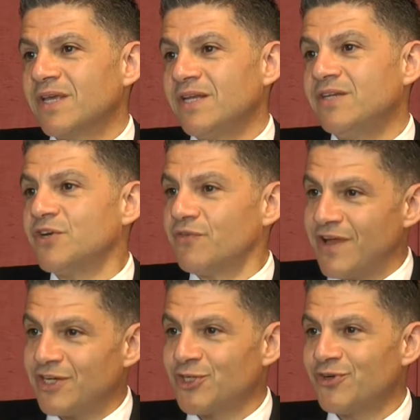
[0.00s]
in
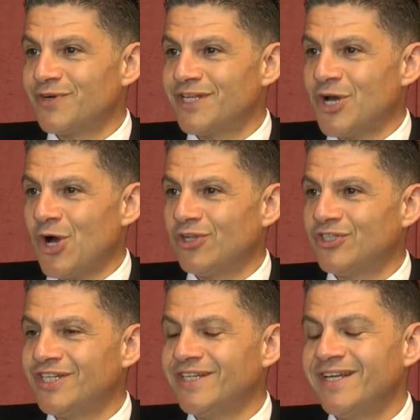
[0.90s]
interventional
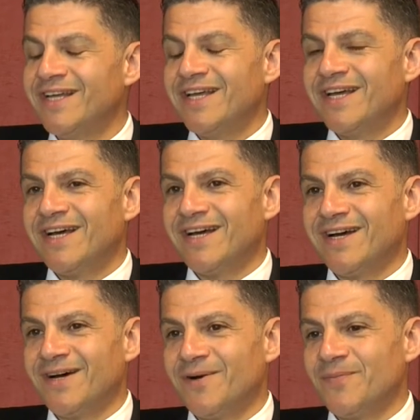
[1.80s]
radiology,
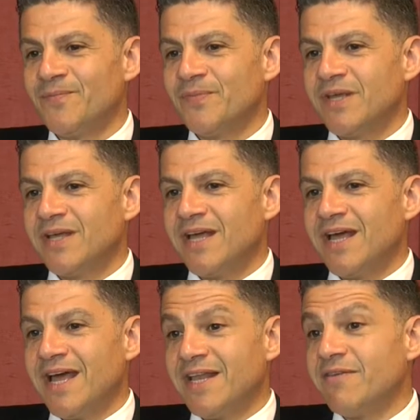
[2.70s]

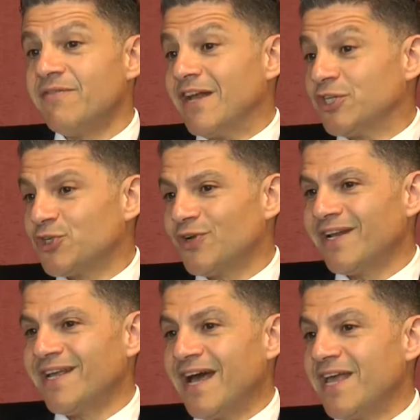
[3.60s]
and
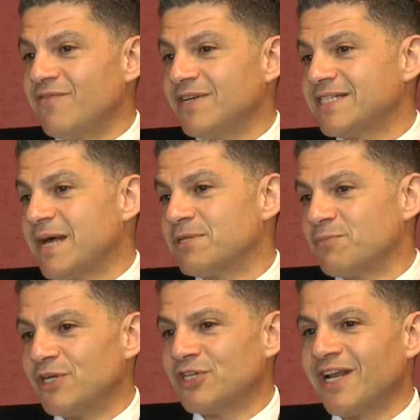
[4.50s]
eventually I even
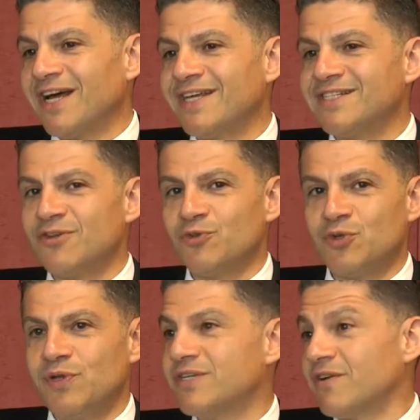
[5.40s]
subspecialized
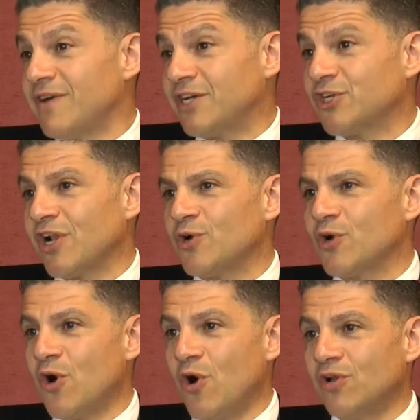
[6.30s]
to interventional
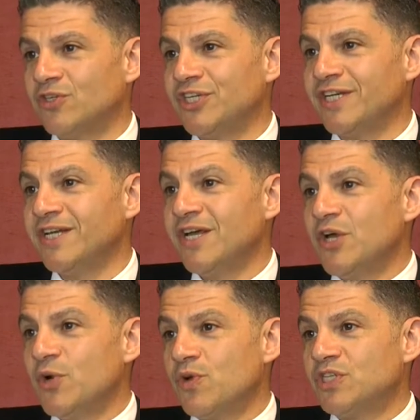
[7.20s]
oncology,
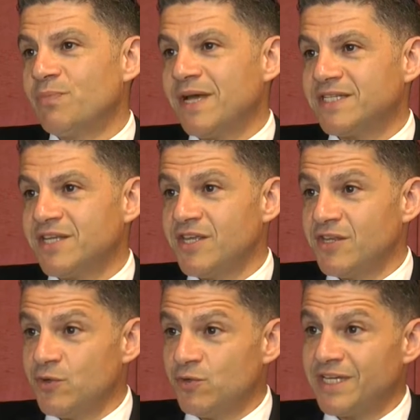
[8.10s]
which basically
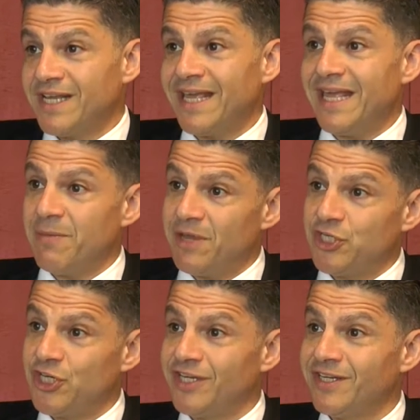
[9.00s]
using
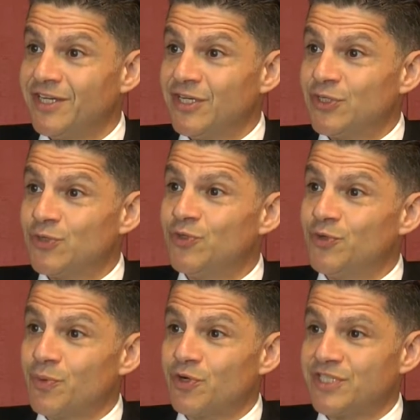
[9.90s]
imaging to
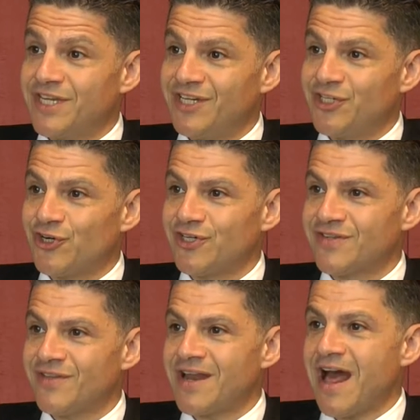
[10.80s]
do
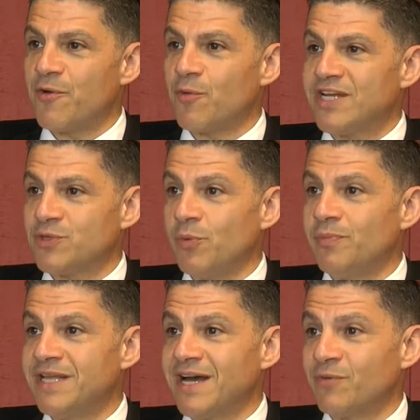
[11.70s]
procedures that otherwise would
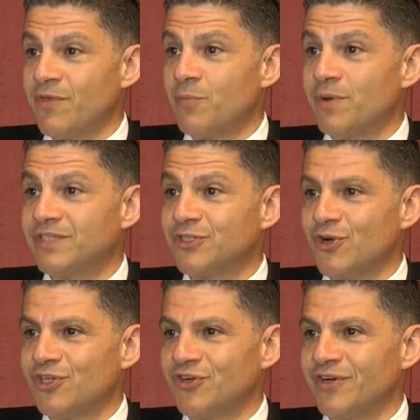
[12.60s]
be done with open
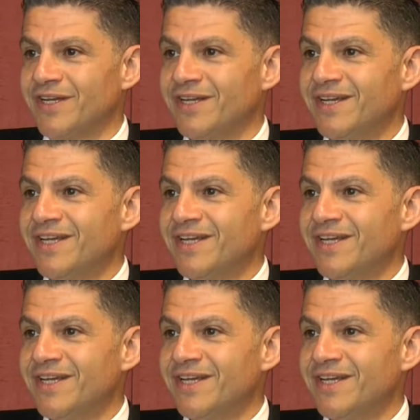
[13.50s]
surgery.